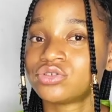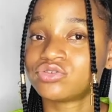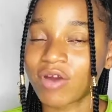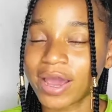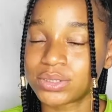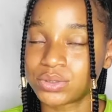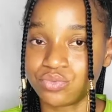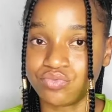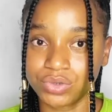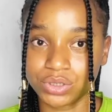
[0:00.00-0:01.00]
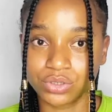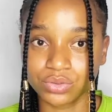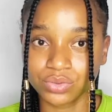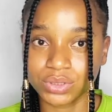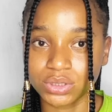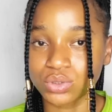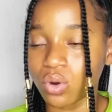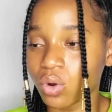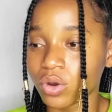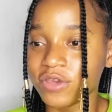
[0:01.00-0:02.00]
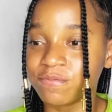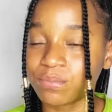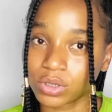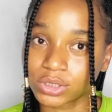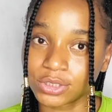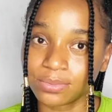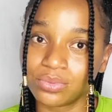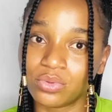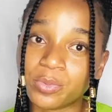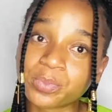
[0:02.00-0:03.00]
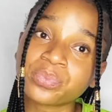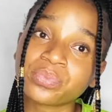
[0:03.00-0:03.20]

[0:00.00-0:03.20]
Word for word: try to reduce it or if possible